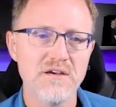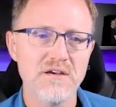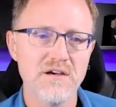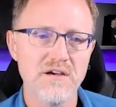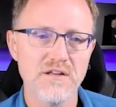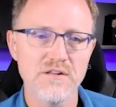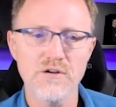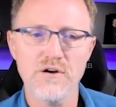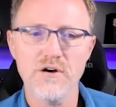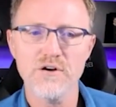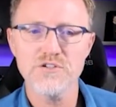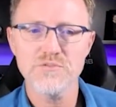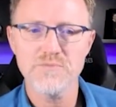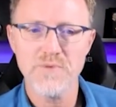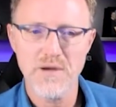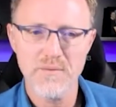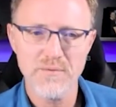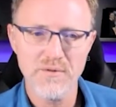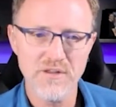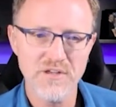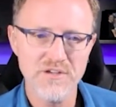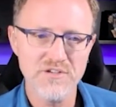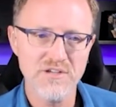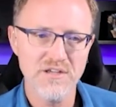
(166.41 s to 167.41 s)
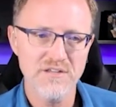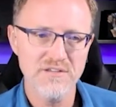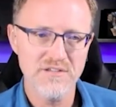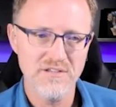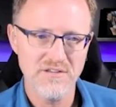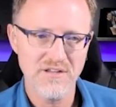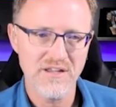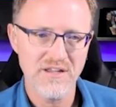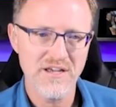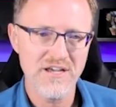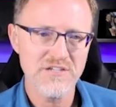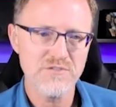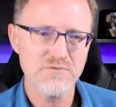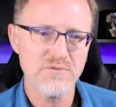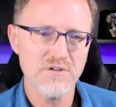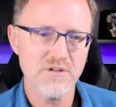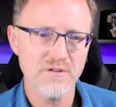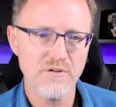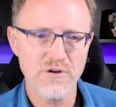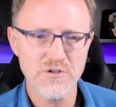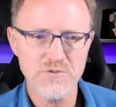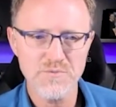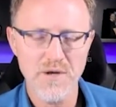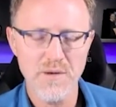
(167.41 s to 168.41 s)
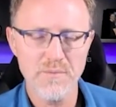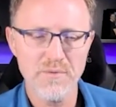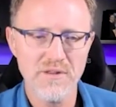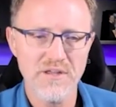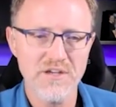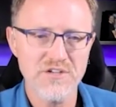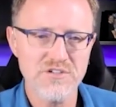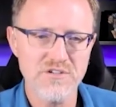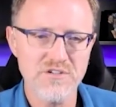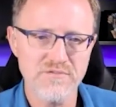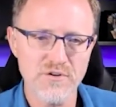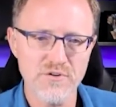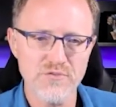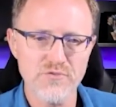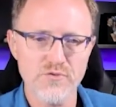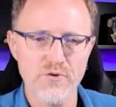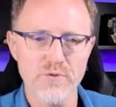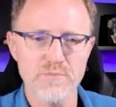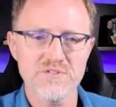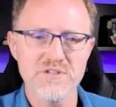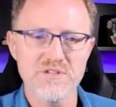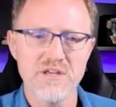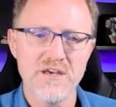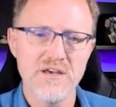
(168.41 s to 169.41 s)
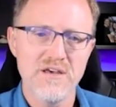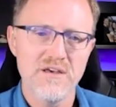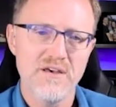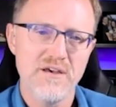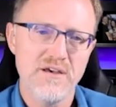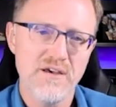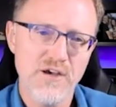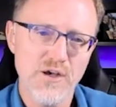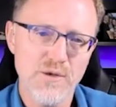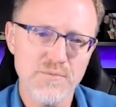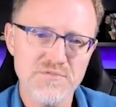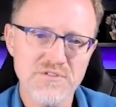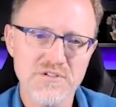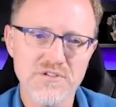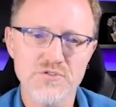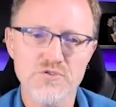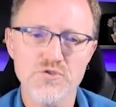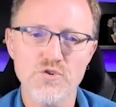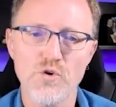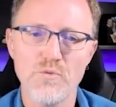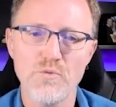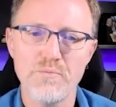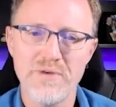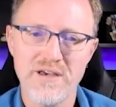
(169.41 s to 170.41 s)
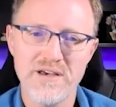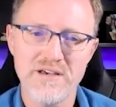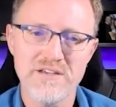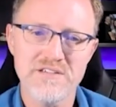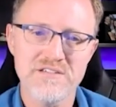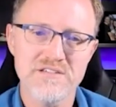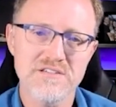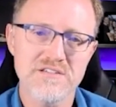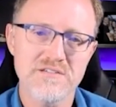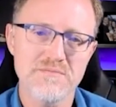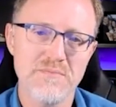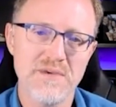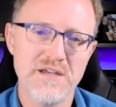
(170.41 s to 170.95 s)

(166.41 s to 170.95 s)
A large population and then the last one, a large population of earthworms helps control pests.